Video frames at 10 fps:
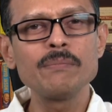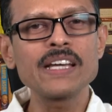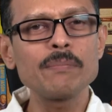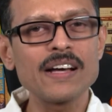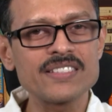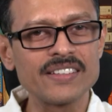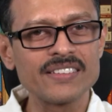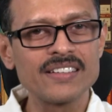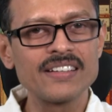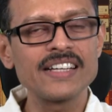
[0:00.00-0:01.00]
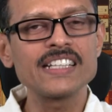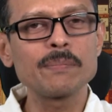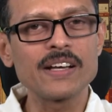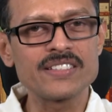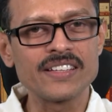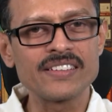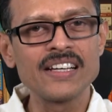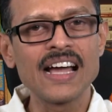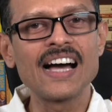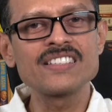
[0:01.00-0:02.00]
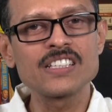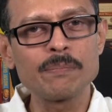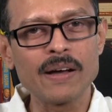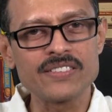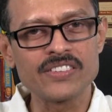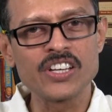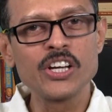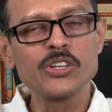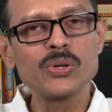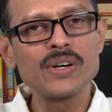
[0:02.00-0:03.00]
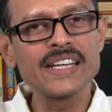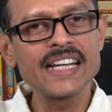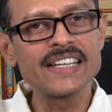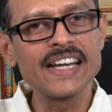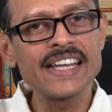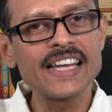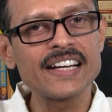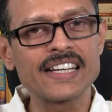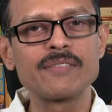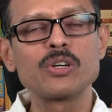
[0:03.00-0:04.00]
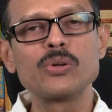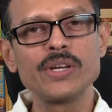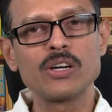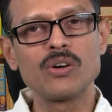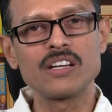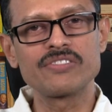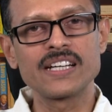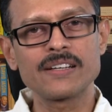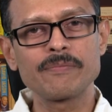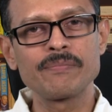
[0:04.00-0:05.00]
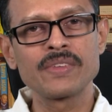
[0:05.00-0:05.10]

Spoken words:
Pick a passage, read the passage, answer the passage. You don't need dedicated time to doing all of that.